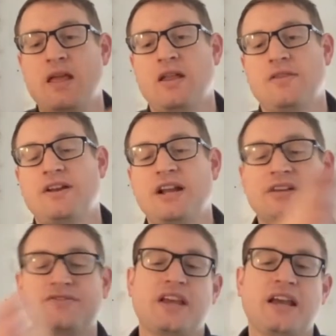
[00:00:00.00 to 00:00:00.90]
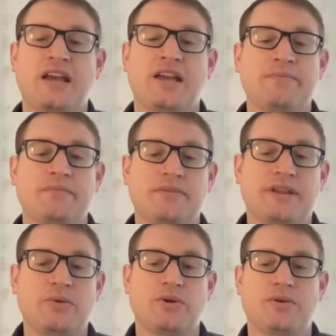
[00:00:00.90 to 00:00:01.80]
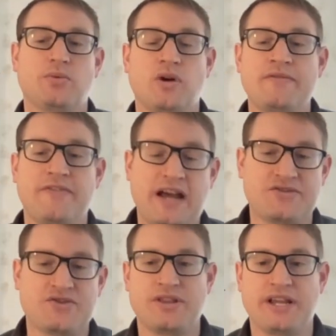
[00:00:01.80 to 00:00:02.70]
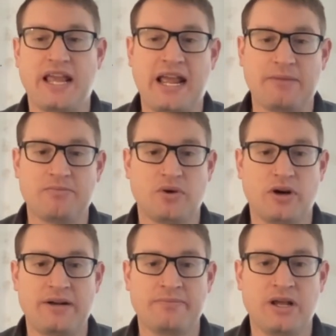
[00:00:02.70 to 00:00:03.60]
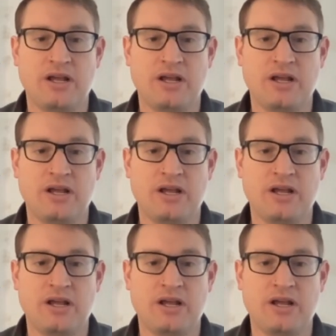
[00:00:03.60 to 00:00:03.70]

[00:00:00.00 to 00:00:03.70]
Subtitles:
The next day, they would run faster in the game, right?